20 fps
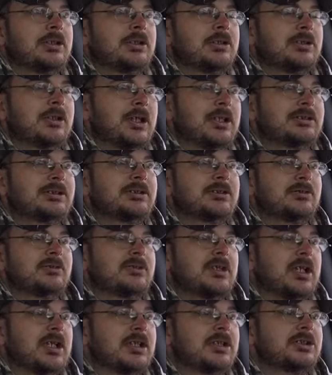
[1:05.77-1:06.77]
loss of
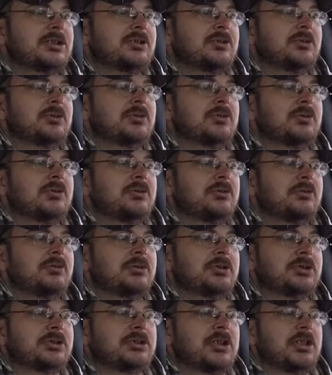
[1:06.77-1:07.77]
taste
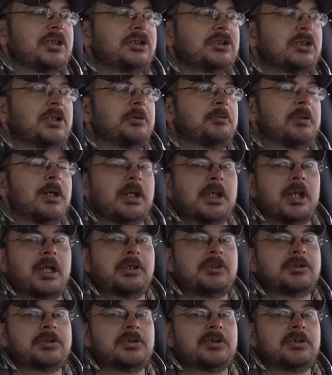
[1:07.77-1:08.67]
was like some of my ex